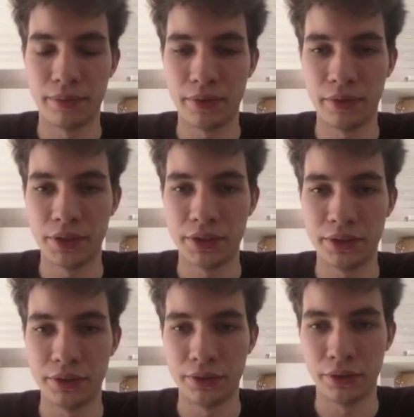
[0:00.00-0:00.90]
originally
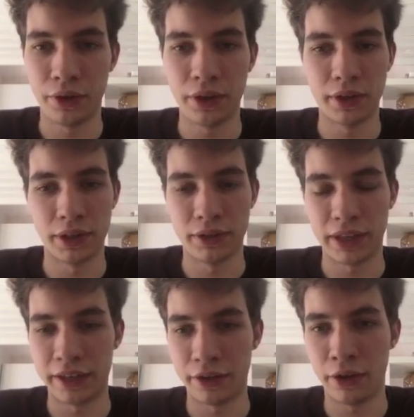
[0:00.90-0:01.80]
due to Neu and
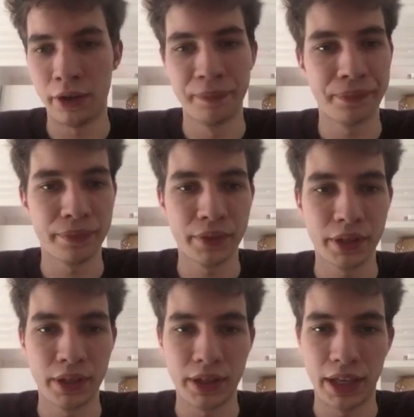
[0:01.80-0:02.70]
et al.,
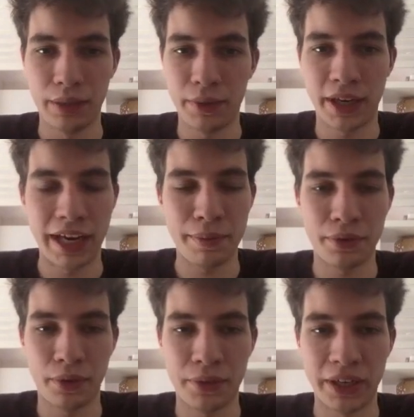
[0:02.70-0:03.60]
and we are able
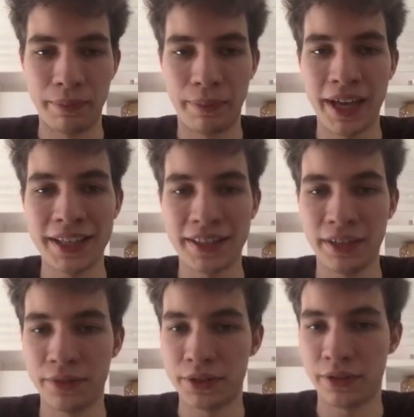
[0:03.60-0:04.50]
to obtain a biased
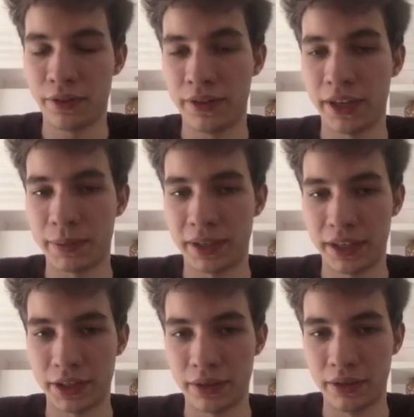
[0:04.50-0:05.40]
inverse of the
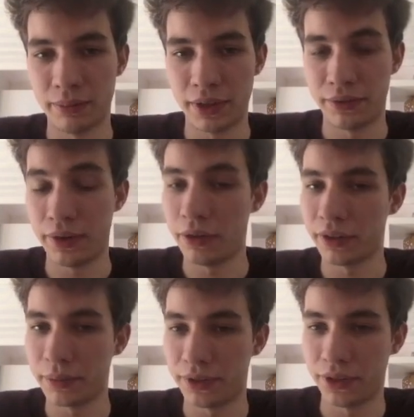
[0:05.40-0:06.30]
expectation by following
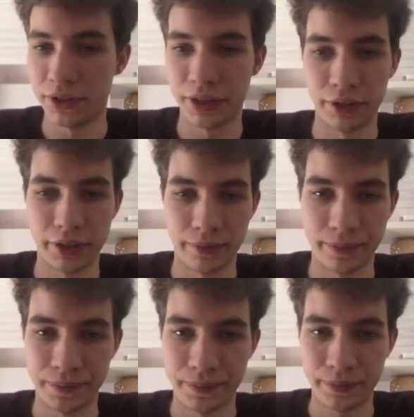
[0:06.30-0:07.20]
this procedure down here.
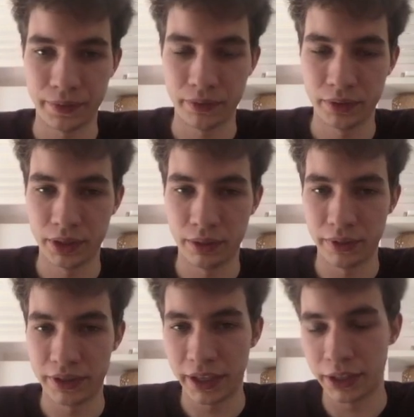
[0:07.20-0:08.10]

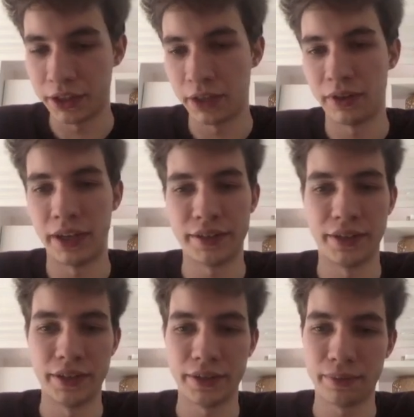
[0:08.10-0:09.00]
We slightly generalize
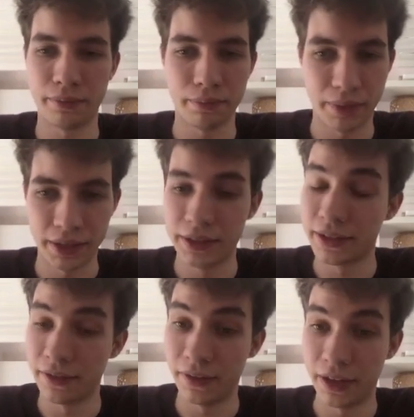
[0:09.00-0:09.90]
this, but
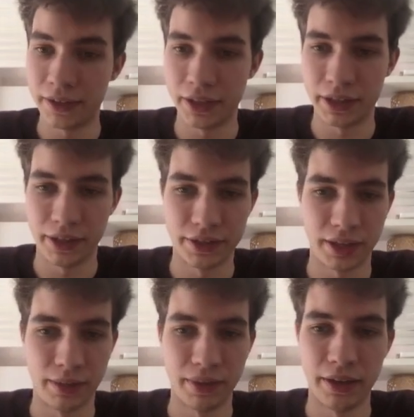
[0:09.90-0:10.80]
it's essentially the
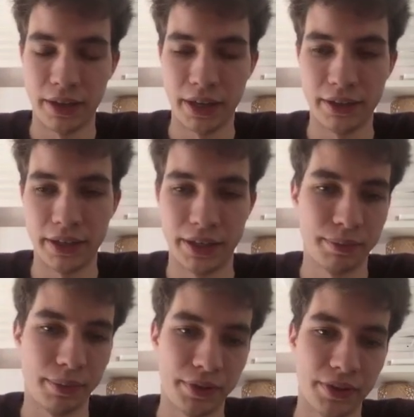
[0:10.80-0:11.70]
same idea as
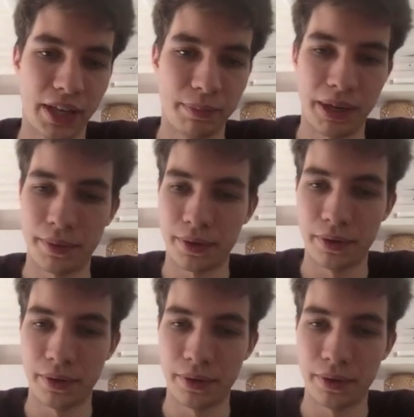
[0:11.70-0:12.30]
proposed in that paper.